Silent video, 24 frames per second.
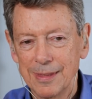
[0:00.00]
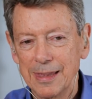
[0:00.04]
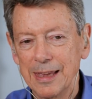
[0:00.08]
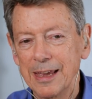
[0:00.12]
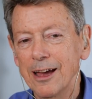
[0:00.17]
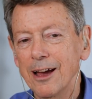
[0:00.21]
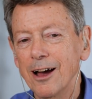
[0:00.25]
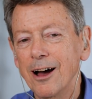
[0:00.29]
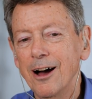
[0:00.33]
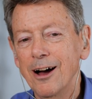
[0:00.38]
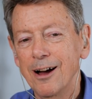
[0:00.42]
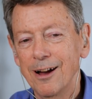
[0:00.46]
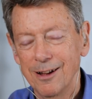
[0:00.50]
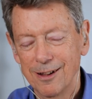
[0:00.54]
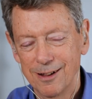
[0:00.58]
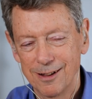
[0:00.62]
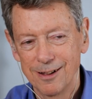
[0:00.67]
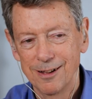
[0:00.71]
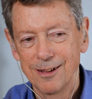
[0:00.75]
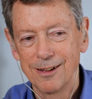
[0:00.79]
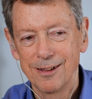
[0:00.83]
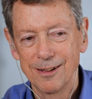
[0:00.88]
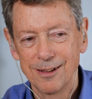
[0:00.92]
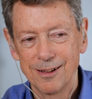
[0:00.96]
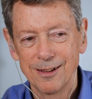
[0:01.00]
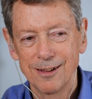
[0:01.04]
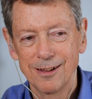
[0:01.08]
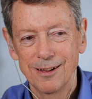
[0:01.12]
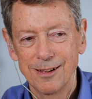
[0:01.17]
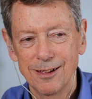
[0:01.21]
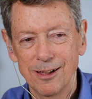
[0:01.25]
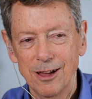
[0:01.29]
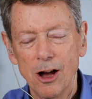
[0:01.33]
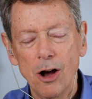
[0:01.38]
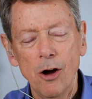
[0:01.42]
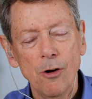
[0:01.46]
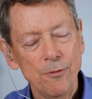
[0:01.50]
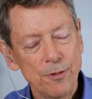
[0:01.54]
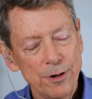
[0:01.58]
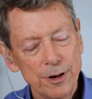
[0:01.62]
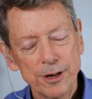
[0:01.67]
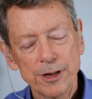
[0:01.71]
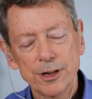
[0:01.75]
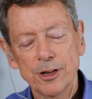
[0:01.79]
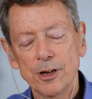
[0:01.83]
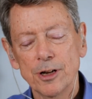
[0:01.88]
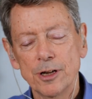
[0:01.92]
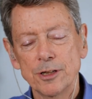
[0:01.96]
yeah oh
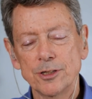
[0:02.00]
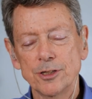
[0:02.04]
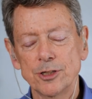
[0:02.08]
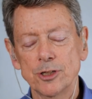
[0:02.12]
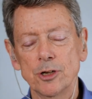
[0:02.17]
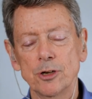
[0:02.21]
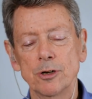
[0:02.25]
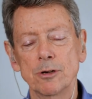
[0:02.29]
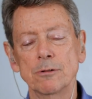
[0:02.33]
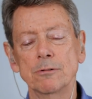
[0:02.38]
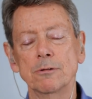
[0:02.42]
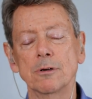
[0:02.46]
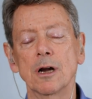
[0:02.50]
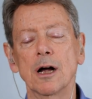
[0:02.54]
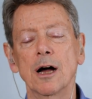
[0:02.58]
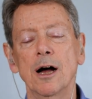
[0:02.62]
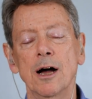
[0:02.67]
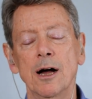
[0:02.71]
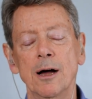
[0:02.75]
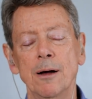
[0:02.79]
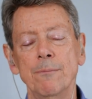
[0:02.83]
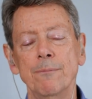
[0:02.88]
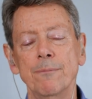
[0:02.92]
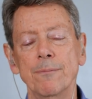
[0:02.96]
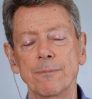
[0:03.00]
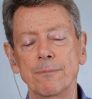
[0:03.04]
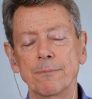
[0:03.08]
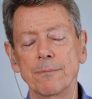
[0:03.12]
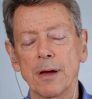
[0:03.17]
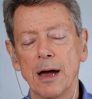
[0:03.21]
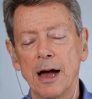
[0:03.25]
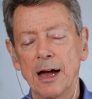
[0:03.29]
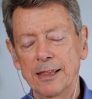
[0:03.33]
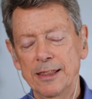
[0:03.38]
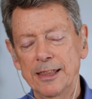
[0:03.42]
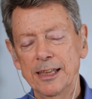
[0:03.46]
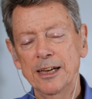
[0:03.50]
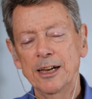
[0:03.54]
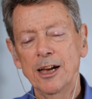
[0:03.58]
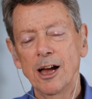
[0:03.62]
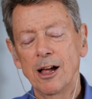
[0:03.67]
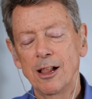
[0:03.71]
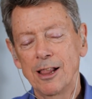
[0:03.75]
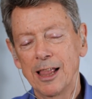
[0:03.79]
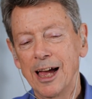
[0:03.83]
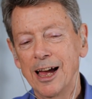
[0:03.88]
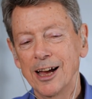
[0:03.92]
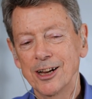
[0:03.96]
very good so um, i think
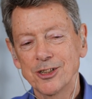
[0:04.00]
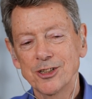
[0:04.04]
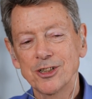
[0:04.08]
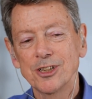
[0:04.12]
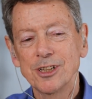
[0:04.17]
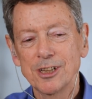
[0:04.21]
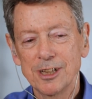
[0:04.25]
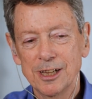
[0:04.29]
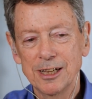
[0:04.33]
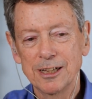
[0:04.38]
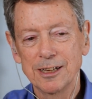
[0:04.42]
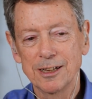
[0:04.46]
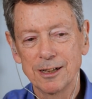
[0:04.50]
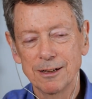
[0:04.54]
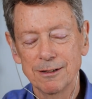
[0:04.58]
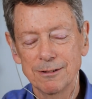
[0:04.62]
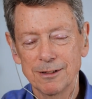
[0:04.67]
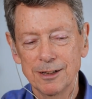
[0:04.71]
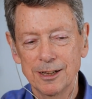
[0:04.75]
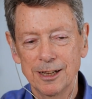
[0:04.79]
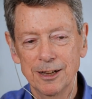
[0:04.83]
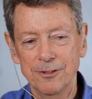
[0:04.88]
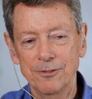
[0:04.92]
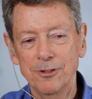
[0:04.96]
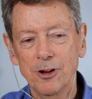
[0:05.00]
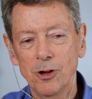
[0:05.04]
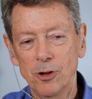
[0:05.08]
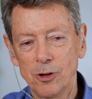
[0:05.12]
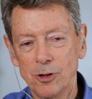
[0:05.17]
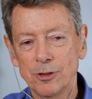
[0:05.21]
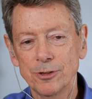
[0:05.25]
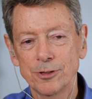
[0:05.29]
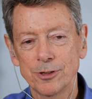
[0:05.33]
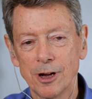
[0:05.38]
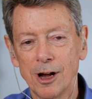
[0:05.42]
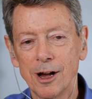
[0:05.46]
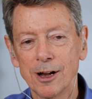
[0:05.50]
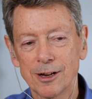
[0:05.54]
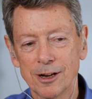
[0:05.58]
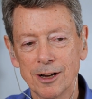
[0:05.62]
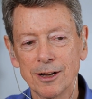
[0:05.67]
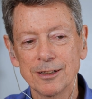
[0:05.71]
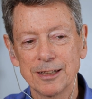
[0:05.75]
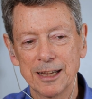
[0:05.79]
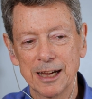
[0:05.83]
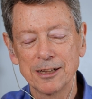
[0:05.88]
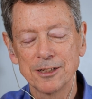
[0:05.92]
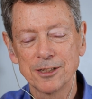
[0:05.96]
i'll actually give a whole talk
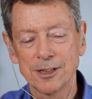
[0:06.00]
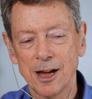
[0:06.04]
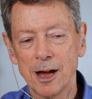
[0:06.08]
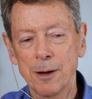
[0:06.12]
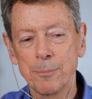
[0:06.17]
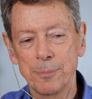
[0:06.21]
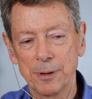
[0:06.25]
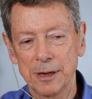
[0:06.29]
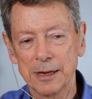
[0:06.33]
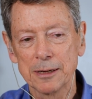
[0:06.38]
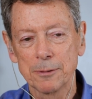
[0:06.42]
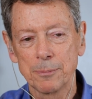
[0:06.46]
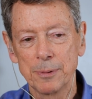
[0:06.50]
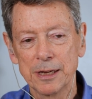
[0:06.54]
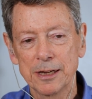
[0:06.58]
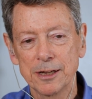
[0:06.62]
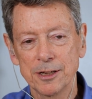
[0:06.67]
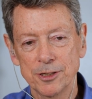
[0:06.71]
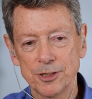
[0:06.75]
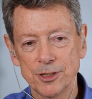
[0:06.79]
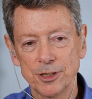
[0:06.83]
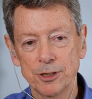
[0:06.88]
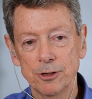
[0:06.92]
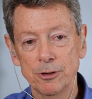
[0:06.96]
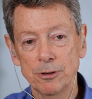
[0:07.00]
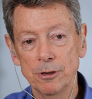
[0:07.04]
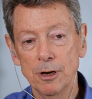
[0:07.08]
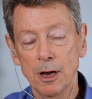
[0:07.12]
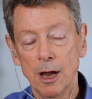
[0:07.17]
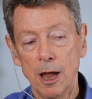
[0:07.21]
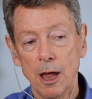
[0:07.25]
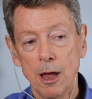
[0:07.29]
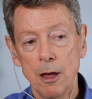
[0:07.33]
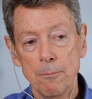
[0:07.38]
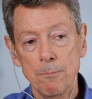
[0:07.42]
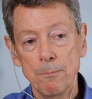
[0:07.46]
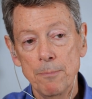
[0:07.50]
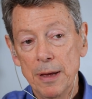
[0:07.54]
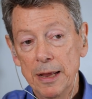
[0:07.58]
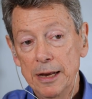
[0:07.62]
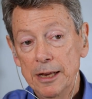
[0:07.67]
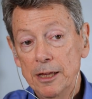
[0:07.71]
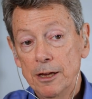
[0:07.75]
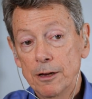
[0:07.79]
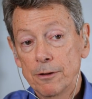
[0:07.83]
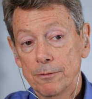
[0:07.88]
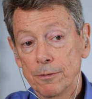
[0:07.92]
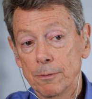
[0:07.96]
on that topic because there
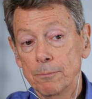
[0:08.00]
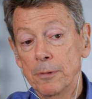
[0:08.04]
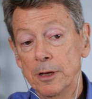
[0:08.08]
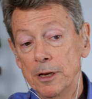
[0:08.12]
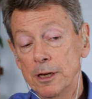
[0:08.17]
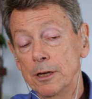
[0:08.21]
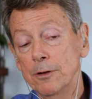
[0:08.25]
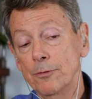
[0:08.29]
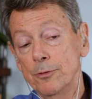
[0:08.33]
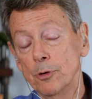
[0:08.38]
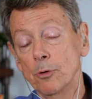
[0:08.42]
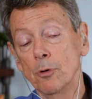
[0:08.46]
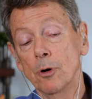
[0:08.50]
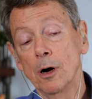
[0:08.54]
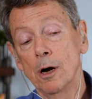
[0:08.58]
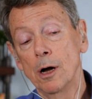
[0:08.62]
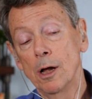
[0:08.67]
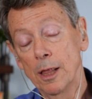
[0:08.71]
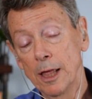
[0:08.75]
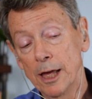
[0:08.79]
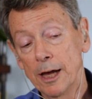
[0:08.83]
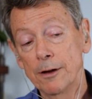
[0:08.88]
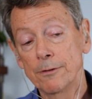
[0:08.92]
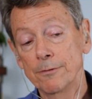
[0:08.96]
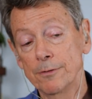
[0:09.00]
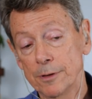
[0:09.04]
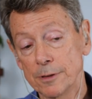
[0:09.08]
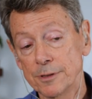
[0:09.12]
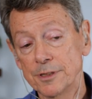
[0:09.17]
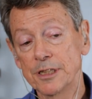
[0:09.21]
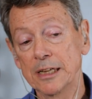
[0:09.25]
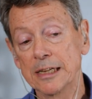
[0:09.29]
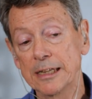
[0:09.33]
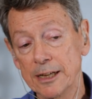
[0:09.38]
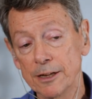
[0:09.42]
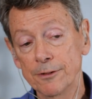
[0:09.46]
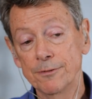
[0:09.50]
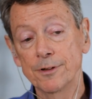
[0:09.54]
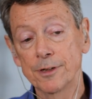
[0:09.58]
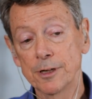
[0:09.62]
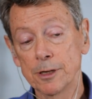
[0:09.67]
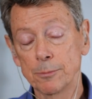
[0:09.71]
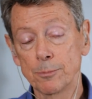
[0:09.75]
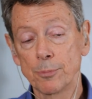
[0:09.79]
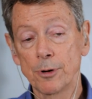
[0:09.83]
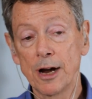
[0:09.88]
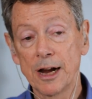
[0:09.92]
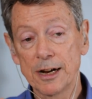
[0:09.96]
many of many of you all have a
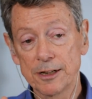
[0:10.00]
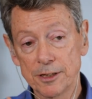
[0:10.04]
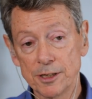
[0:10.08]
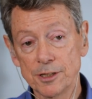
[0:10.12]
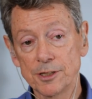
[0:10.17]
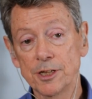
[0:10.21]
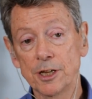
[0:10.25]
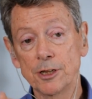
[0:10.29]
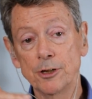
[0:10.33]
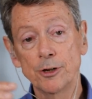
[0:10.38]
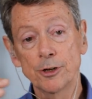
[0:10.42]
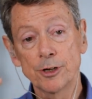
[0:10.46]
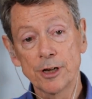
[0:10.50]
significant practice and